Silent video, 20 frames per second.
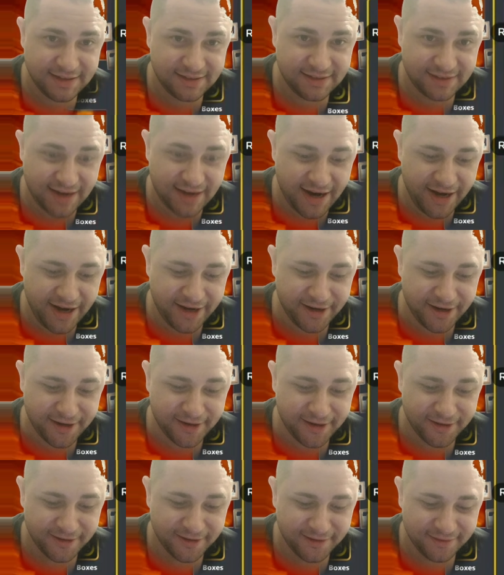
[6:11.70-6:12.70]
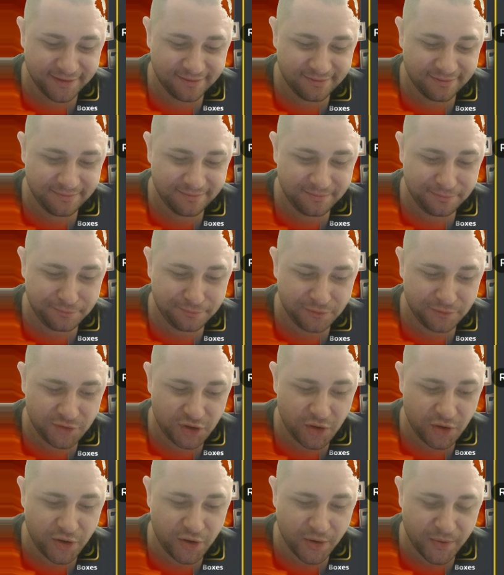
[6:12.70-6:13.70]
desire
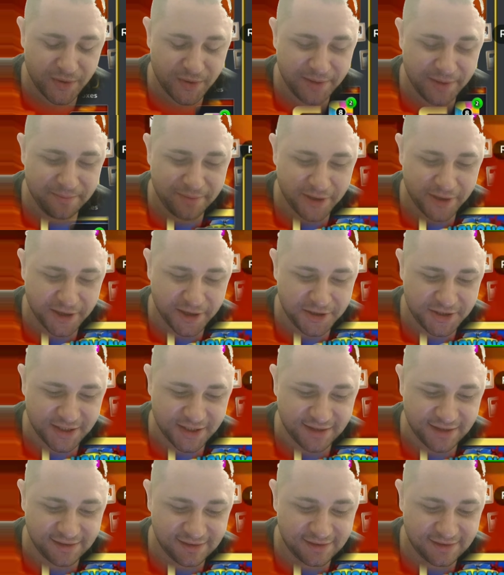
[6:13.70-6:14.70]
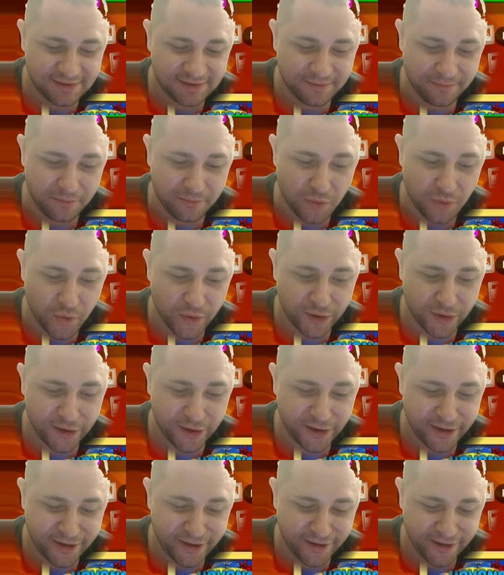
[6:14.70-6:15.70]
to go and purchase
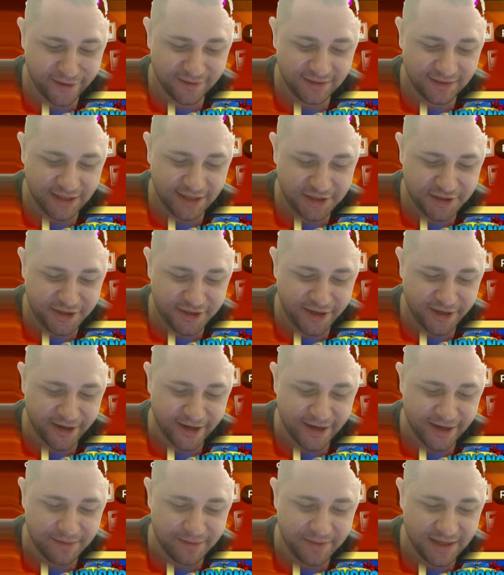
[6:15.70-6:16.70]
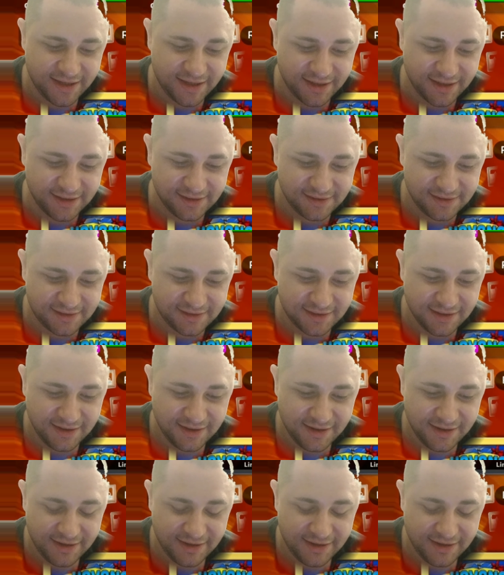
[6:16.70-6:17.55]
more Legendary, because